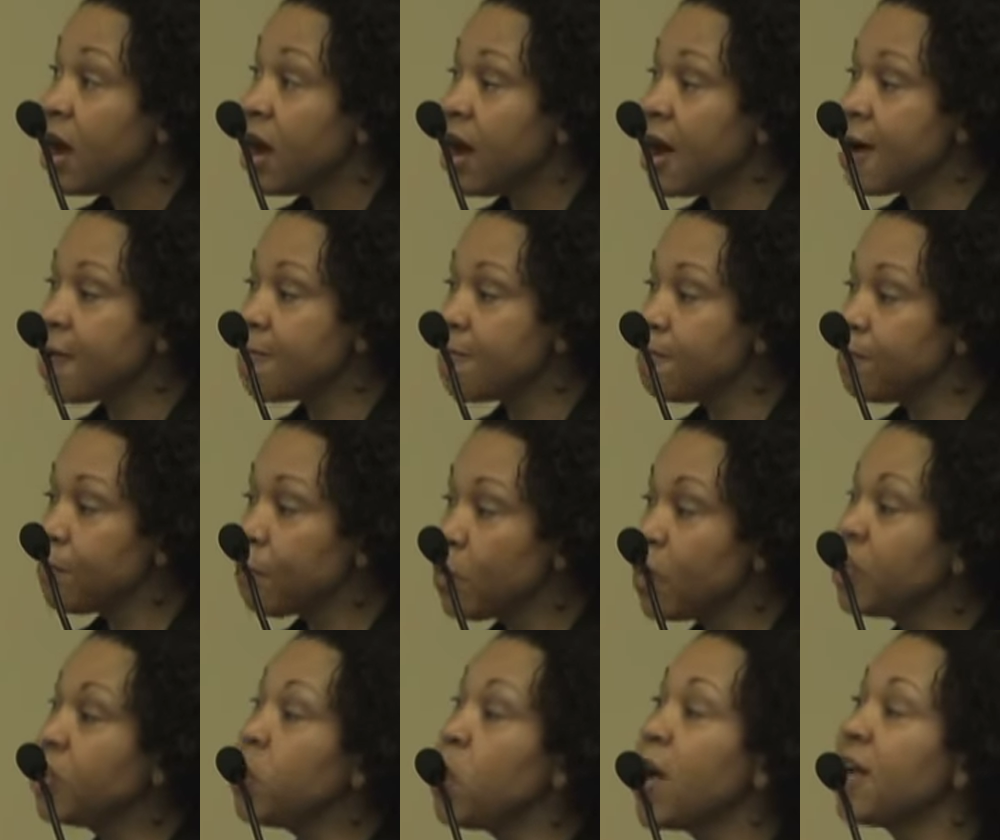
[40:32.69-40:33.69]
Um,
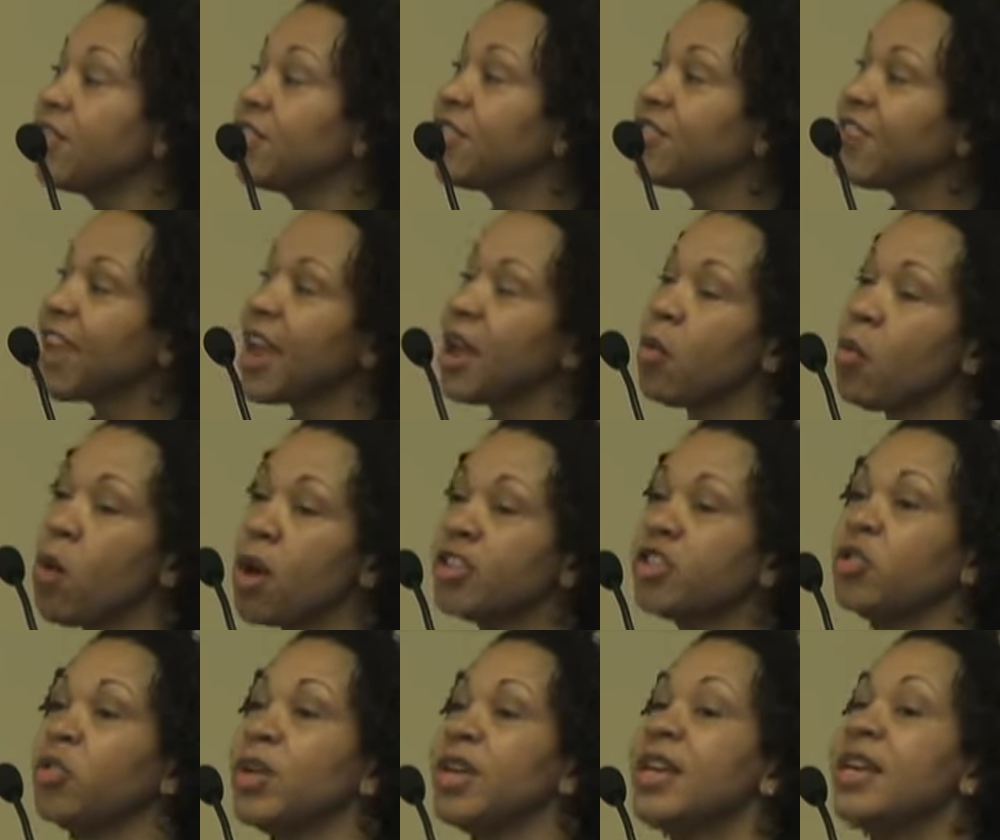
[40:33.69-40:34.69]
we do understand
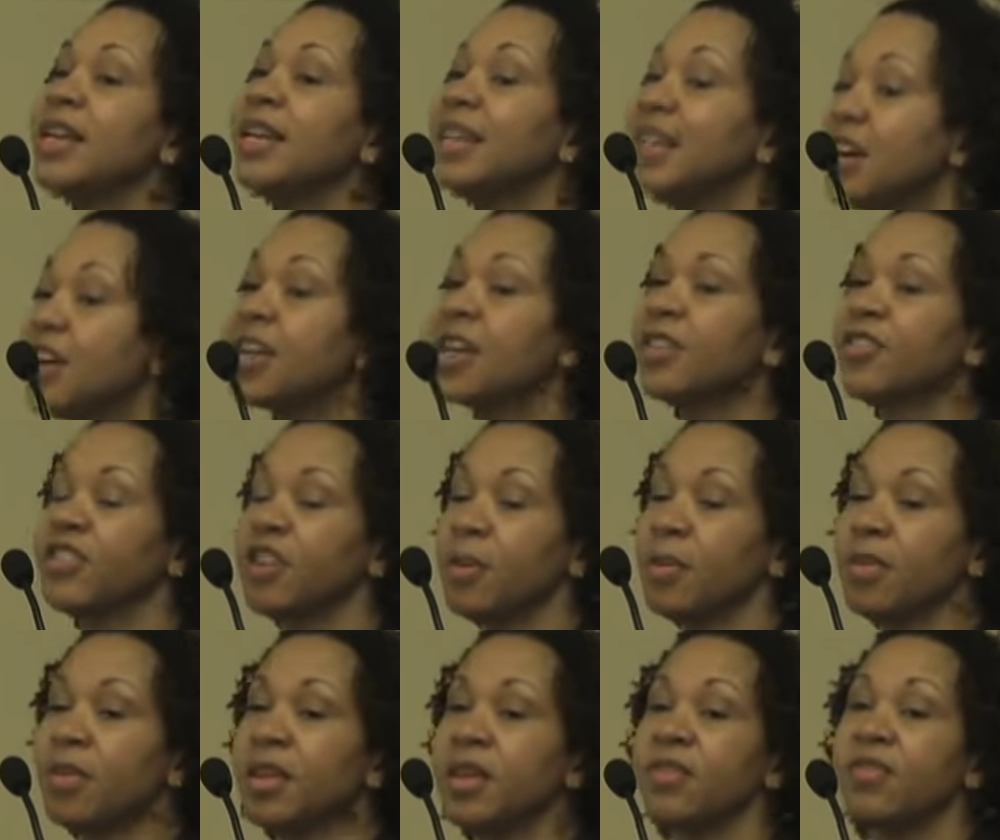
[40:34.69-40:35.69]
once we look at
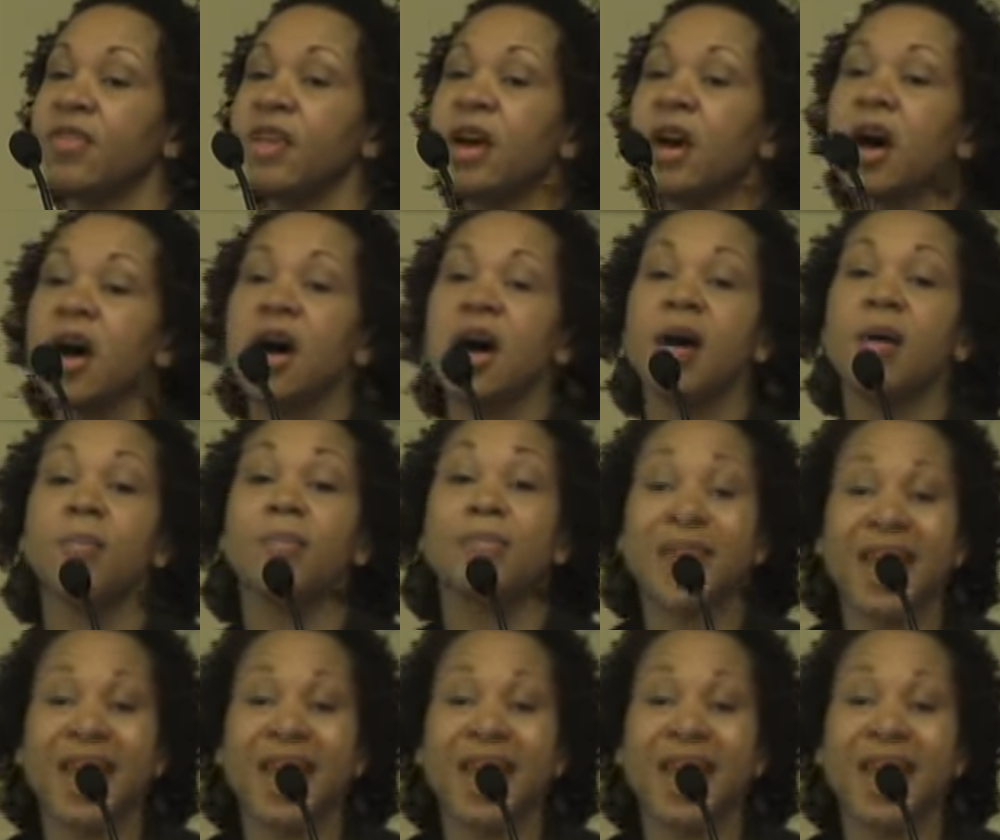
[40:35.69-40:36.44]
some of these uh,